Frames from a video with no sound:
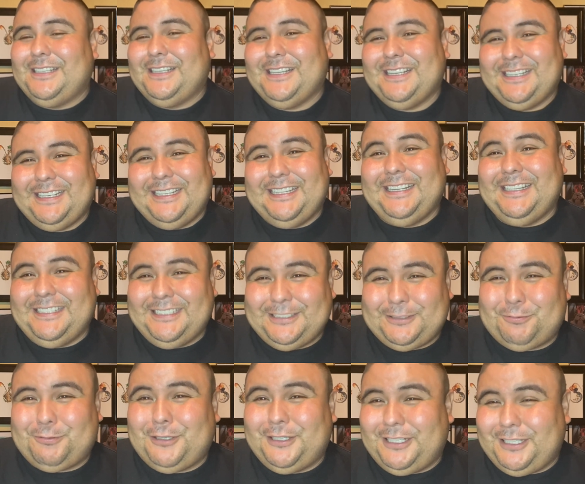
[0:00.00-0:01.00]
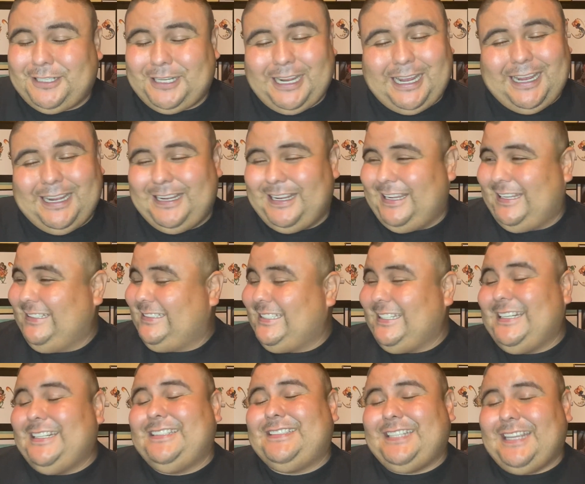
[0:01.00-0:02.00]
It is pretty. It's
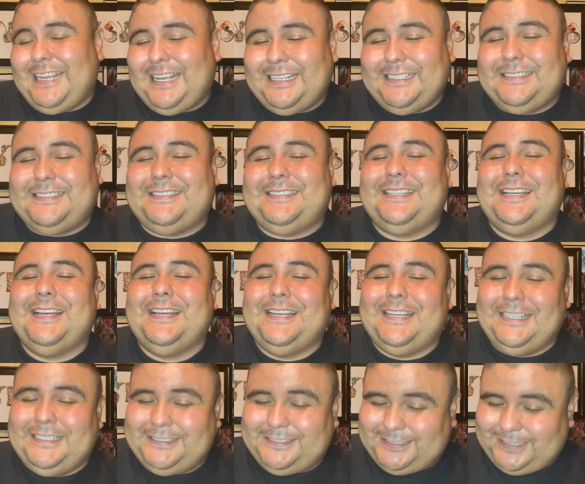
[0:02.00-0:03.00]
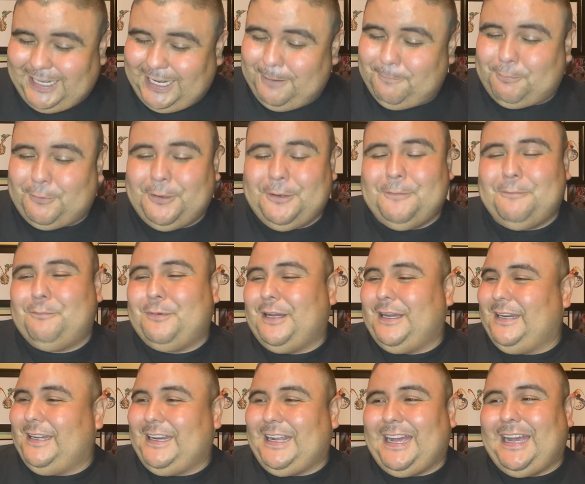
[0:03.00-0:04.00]
an intense escape room,
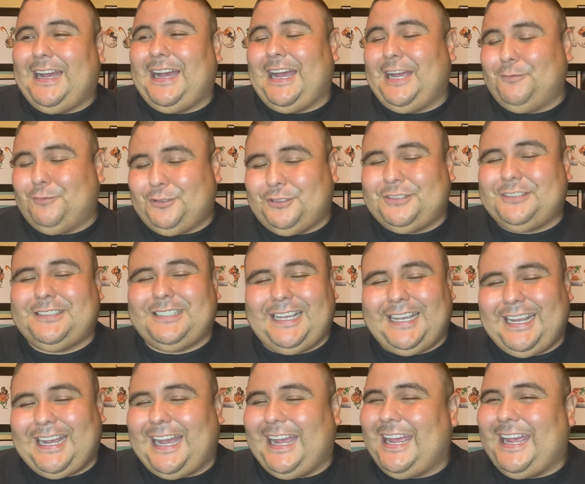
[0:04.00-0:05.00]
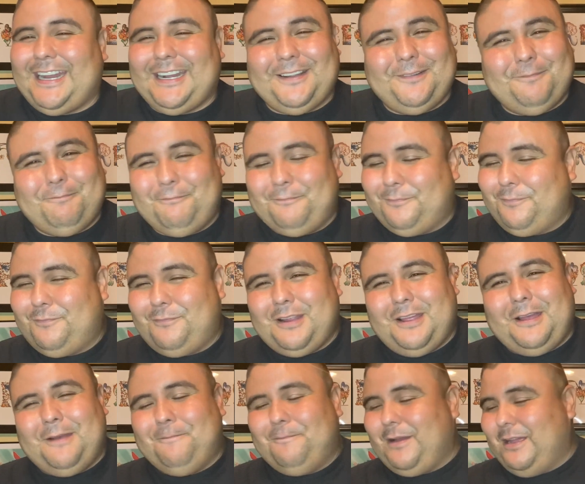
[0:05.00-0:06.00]
but I will say I had
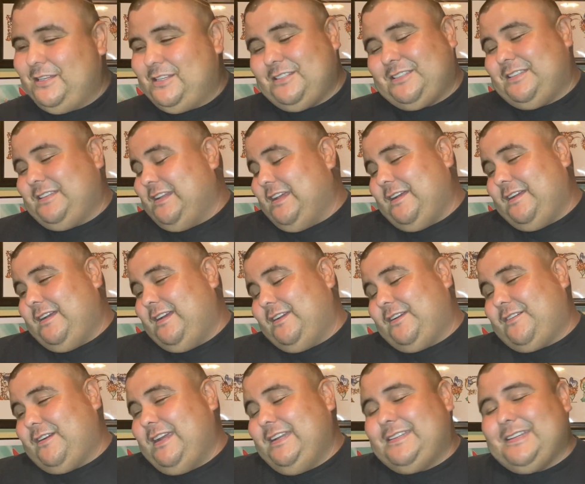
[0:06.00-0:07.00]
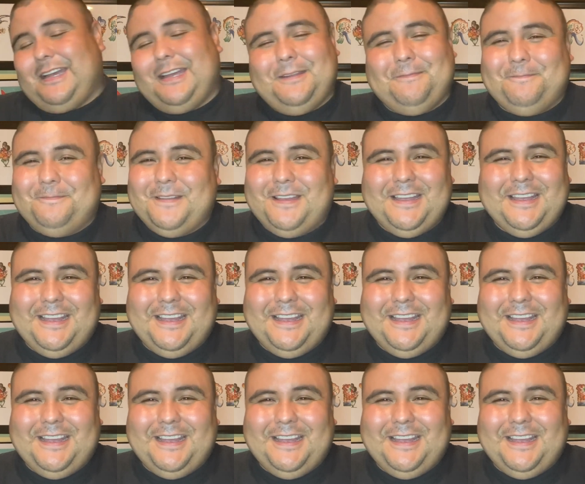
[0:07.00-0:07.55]
just a great time.